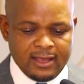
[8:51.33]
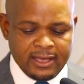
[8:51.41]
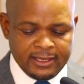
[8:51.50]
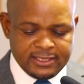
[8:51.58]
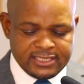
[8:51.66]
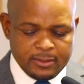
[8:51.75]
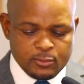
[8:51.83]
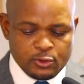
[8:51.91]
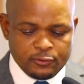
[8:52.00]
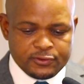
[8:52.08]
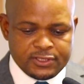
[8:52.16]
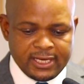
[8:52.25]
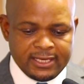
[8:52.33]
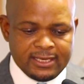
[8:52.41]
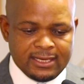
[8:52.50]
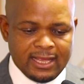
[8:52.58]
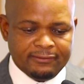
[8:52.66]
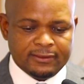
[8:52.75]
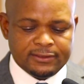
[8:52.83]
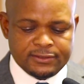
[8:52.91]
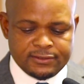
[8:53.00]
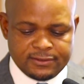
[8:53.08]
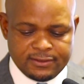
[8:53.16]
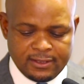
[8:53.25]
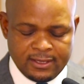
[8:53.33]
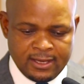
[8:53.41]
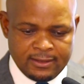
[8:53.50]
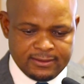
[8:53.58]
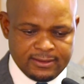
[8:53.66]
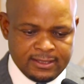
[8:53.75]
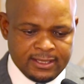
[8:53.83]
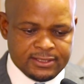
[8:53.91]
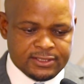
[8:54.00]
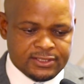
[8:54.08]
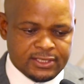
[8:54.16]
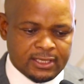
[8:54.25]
And in terms of trading levels, ladies and